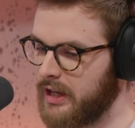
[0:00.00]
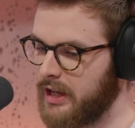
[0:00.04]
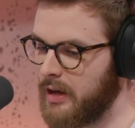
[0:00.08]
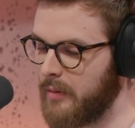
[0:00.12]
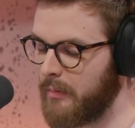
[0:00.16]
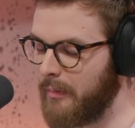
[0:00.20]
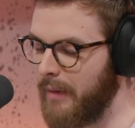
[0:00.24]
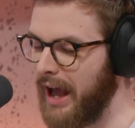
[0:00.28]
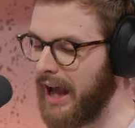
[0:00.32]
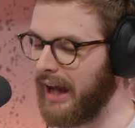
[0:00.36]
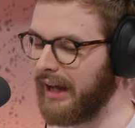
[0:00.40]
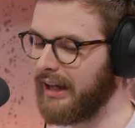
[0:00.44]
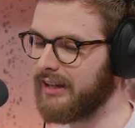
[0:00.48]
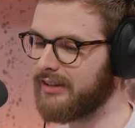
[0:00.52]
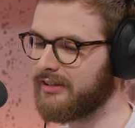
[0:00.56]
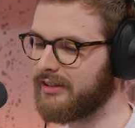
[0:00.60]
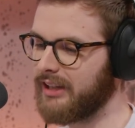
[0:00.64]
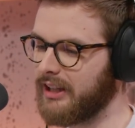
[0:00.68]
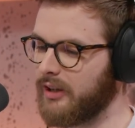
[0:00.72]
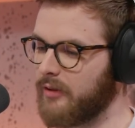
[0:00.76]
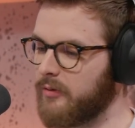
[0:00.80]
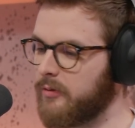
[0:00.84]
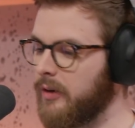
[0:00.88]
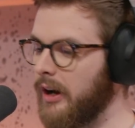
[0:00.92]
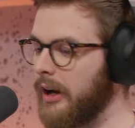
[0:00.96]
Mac, is
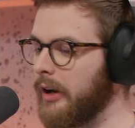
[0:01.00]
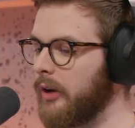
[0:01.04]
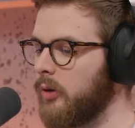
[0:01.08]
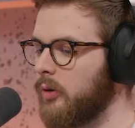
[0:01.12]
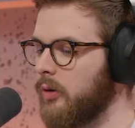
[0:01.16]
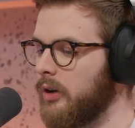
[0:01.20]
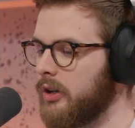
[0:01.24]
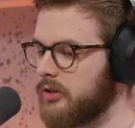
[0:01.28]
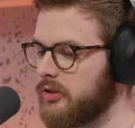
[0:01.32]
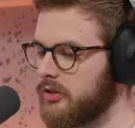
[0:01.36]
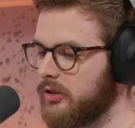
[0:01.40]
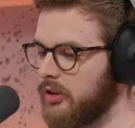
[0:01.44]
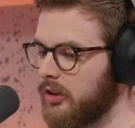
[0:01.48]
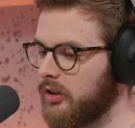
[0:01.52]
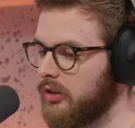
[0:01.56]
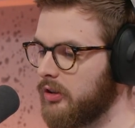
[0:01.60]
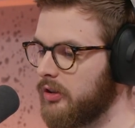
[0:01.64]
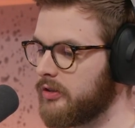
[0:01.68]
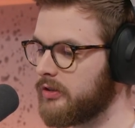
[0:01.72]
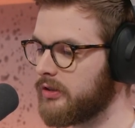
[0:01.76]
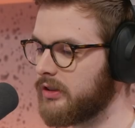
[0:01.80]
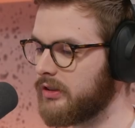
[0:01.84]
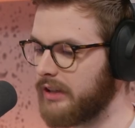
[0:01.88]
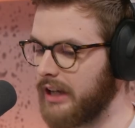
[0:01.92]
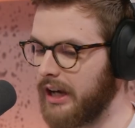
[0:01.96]
like a final question to
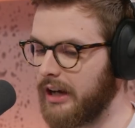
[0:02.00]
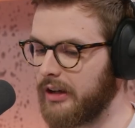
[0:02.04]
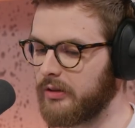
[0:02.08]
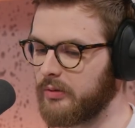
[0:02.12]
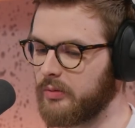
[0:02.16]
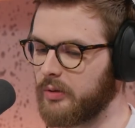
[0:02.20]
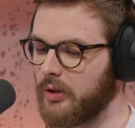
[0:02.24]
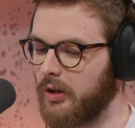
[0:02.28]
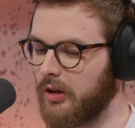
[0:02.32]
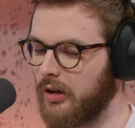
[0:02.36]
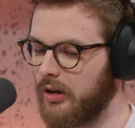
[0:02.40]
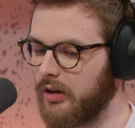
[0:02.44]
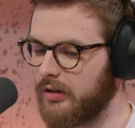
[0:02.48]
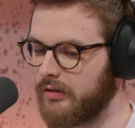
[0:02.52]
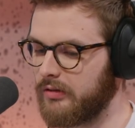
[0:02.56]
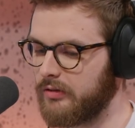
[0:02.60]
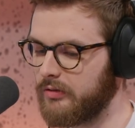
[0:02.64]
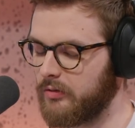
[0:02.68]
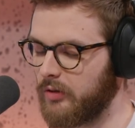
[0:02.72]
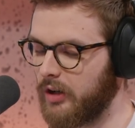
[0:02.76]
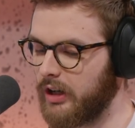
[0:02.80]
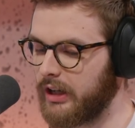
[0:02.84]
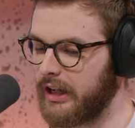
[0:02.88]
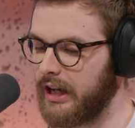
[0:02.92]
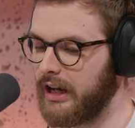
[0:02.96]
close this out, as we are
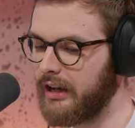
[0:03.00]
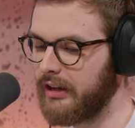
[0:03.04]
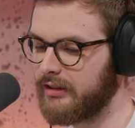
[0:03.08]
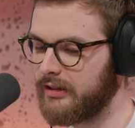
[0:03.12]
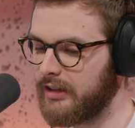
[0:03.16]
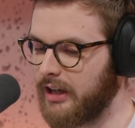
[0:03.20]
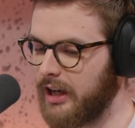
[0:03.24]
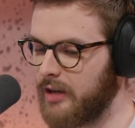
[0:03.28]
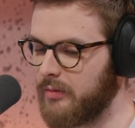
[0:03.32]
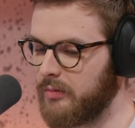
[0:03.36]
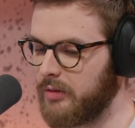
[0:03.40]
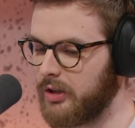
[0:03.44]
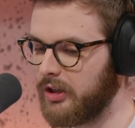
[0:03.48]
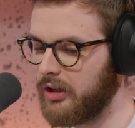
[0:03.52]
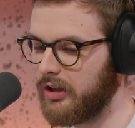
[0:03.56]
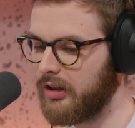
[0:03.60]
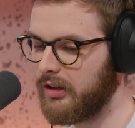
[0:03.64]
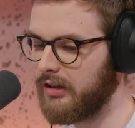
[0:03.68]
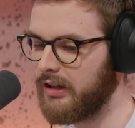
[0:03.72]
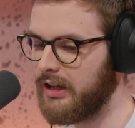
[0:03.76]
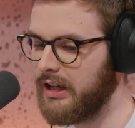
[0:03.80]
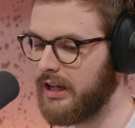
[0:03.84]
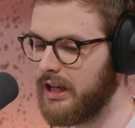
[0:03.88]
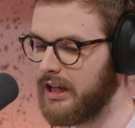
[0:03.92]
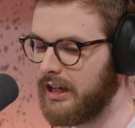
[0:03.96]
running out of time here.